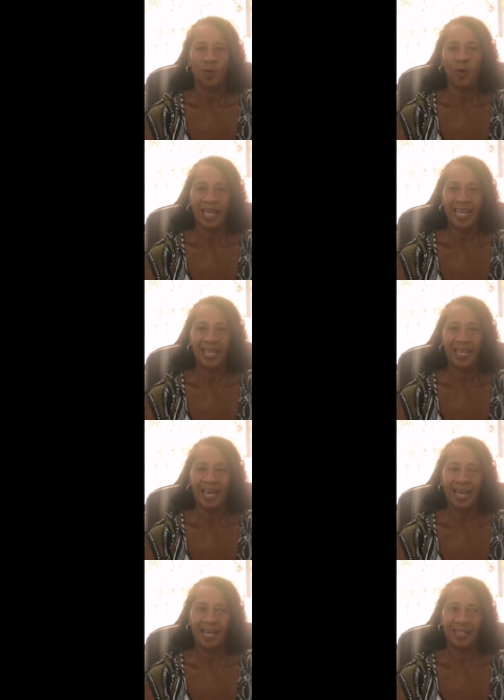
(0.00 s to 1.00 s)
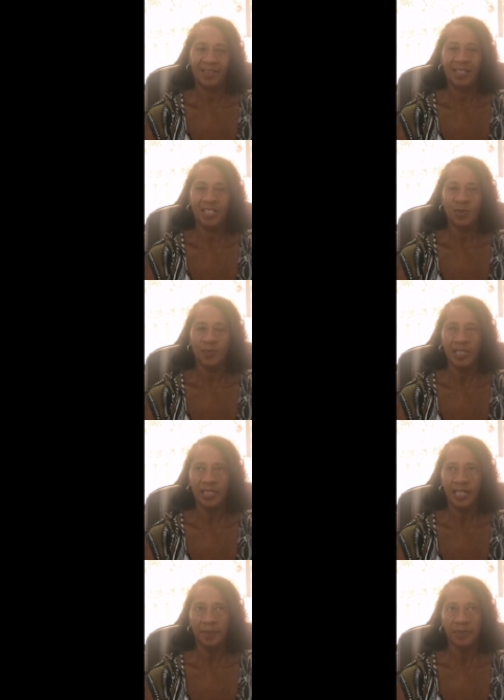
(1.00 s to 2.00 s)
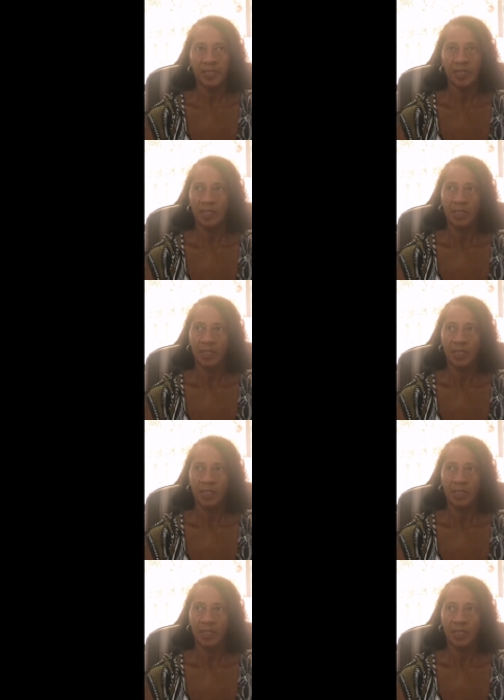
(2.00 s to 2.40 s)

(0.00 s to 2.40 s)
where our things were being kept.